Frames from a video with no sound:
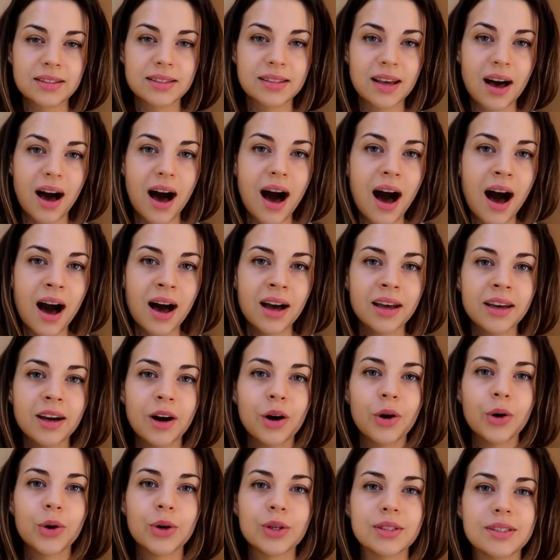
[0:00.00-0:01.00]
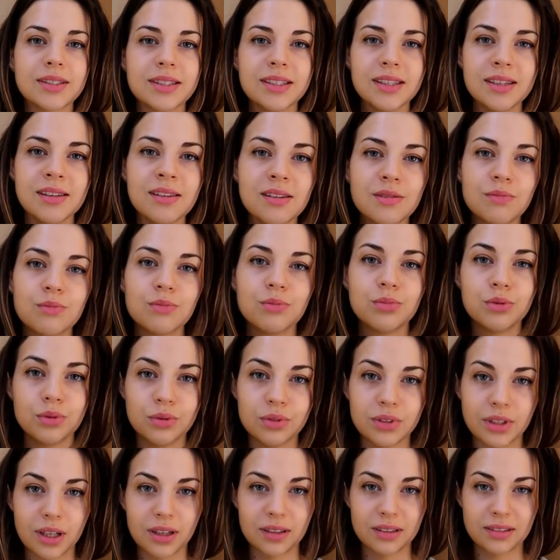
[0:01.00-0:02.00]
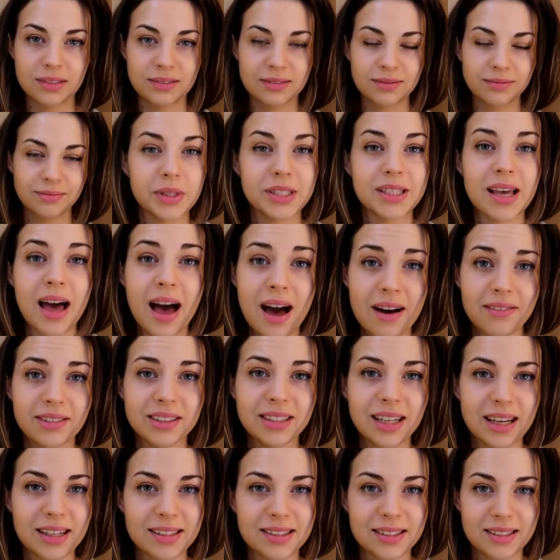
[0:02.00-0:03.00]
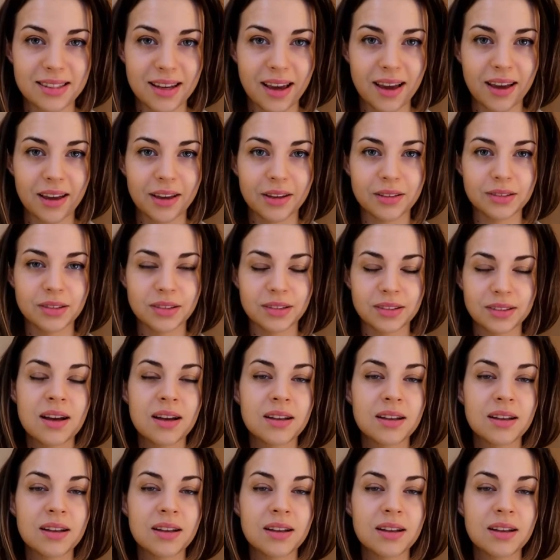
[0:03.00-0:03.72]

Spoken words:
să ai o zi bună, means have a nice day.